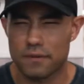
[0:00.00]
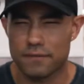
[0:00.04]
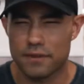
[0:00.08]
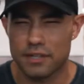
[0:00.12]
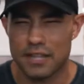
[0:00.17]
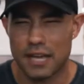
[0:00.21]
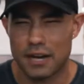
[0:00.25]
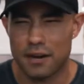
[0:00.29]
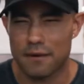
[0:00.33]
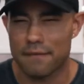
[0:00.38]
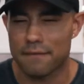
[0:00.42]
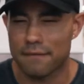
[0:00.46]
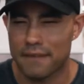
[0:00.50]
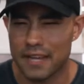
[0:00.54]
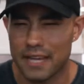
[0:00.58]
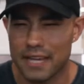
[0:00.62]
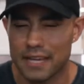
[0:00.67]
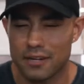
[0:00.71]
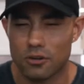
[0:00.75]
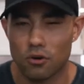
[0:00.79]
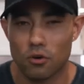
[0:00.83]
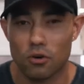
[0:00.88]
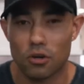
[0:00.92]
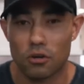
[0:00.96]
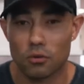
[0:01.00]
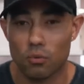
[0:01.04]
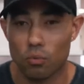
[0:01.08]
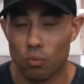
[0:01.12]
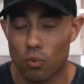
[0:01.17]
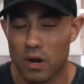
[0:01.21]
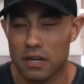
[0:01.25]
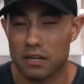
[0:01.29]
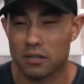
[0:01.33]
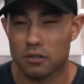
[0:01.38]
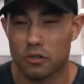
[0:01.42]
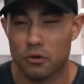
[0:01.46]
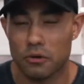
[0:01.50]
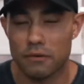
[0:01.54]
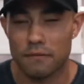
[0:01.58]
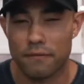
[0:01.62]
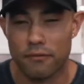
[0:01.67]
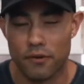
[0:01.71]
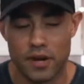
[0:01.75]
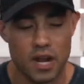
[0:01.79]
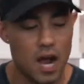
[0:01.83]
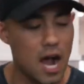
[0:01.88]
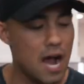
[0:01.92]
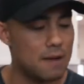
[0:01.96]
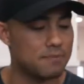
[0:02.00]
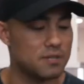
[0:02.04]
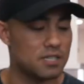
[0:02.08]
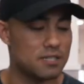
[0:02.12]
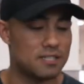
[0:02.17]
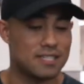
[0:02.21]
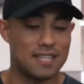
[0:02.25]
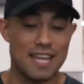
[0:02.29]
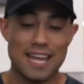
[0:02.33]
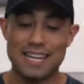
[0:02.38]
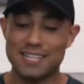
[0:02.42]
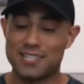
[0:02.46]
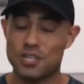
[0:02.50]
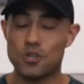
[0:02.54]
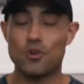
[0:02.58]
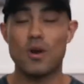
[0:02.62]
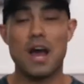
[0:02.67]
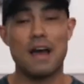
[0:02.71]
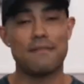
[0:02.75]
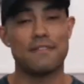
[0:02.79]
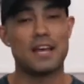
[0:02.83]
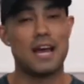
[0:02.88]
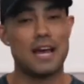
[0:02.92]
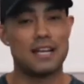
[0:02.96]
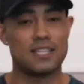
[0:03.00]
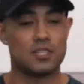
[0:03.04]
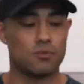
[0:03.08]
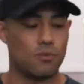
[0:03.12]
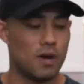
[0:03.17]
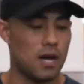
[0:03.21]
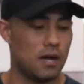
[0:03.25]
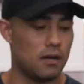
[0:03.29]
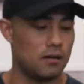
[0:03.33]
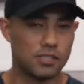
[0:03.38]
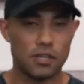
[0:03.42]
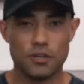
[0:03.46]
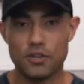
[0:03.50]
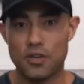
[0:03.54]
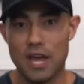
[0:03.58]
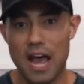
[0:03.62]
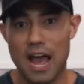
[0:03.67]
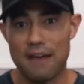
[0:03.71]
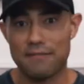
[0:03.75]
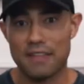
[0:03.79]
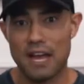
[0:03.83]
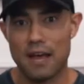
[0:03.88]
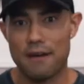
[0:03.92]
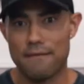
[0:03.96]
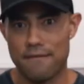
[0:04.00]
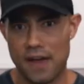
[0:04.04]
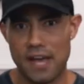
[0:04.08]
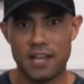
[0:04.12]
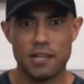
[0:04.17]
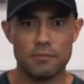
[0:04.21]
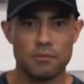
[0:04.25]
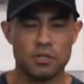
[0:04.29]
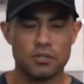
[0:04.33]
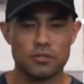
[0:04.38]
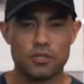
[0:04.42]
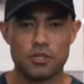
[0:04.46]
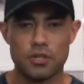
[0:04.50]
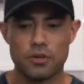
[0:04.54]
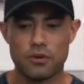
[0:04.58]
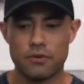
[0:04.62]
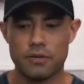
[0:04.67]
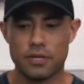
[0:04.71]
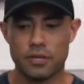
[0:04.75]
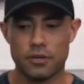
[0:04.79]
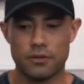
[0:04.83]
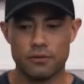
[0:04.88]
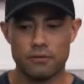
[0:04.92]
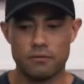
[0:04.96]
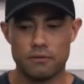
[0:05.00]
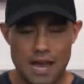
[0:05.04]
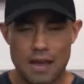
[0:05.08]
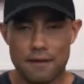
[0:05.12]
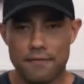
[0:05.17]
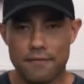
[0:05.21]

you that are vegan or want gluten-free options, they do have that as well. So you have that available to you. And